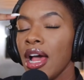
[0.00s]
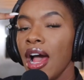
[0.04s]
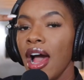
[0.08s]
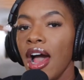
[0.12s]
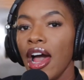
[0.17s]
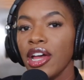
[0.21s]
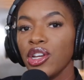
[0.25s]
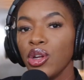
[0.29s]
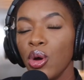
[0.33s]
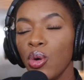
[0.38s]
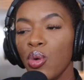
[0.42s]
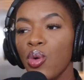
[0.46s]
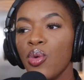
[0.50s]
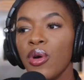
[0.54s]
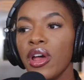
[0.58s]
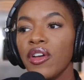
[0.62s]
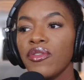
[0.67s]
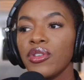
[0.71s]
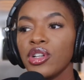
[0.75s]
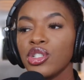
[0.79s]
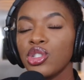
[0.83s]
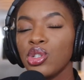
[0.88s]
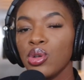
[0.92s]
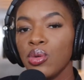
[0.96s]
I know
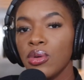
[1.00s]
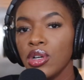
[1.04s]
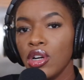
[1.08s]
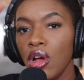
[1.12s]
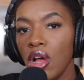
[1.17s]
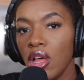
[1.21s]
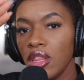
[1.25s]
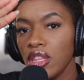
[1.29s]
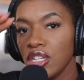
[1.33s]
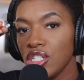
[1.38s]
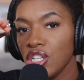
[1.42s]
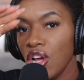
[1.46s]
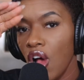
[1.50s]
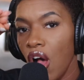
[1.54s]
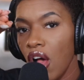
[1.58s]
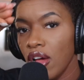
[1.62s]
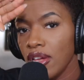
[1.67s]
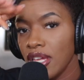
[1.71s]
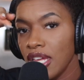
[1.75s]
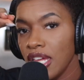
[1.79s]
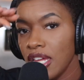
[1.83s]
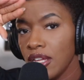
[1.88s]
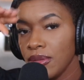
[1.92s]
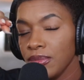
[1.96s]
whoever's doing all the
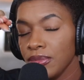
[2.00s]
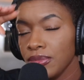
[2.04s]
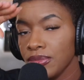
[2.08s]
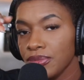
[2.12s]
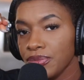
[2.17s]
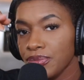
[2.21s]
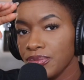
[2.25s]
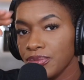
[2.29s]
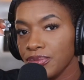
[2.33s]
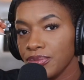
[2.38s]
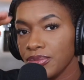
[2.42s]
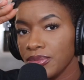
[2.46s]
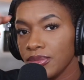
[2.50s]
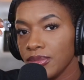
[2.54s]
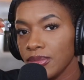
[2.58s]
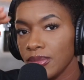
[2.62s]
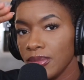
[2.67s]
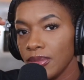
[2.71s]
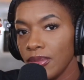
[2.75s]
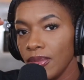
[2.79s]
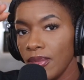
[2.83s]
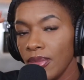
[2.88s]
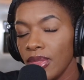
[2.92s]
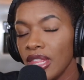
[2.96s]
talking
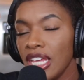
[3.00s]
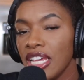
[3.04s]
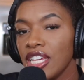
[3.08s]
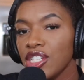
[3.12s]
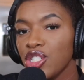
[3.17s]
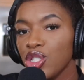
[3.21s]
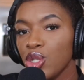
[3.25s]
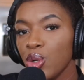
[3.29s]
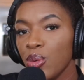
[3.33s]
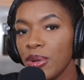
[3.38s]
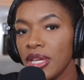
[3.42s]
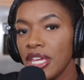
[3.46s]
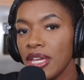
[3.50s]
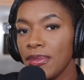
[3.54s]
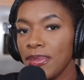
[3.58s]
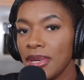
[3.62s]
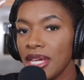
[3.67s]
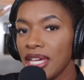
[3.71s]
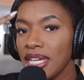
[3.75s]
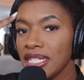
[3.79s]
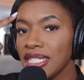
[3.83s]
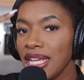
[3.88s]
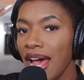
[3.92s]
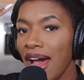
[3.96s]
is doing it
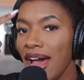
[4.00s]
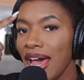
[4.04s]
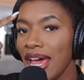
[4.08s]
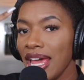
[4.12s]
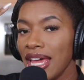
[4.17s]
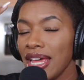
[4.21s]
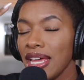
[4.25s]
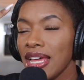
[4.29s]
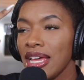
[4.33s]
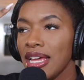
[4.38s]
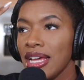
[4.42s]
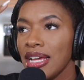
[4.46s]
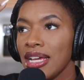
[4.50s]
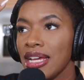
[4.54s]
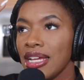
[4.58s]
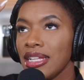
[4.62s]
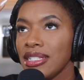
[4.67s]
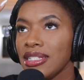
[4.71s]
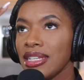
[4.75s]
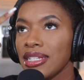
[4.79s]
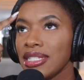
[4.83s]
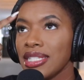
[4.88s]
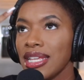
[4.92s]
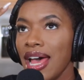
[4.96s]
because I
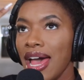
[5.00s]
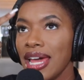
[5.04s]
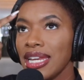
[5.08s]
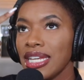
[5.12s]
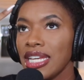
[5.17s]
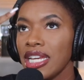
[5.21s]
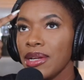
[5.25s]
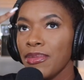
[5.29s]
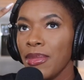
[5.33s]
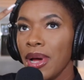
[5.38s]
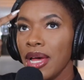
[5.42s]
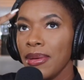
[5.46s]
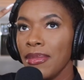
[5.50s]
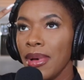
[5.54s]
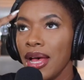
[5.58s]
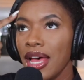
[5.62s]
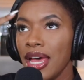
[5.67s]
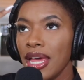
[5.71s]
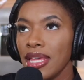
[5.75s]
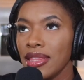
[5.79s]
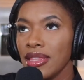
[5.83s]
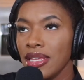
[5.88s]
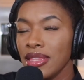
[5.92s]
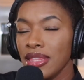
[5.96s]
decided in my
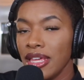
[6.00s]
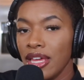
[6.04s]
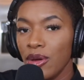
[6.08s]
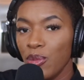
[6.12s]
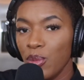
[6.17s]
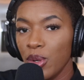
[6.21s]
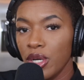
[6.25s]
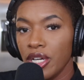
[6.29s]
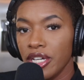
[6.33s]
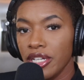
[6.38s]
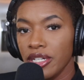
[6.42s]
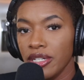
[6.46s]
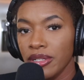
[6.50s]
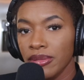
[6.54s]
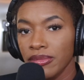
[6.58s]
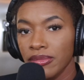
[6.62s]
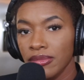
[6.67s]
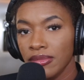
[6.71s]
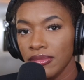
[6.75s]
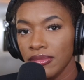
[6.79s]
mind that they would.